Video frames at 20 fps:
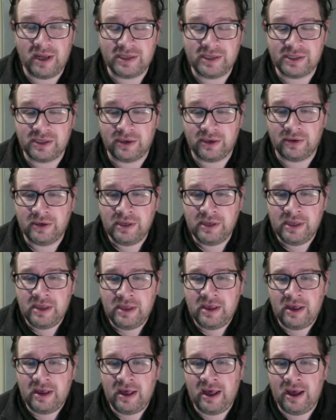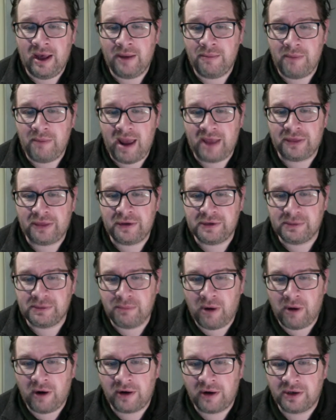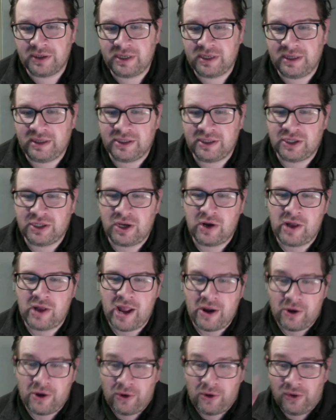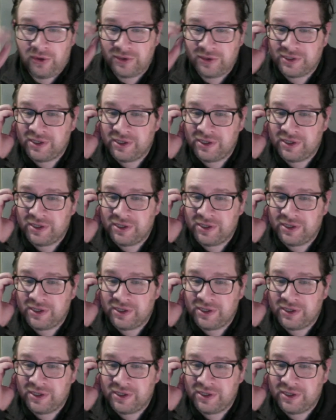So Matthews and Marners get the shootout goals.